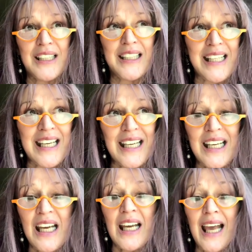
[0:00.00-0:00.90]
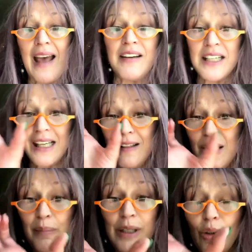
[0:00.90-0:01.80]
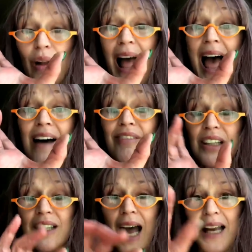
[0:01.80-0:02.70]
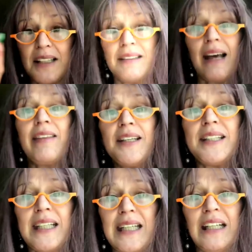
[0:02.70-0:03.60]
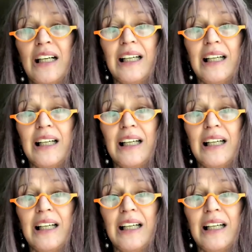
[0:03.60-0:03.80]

D, and in the middle, Avid, and another D,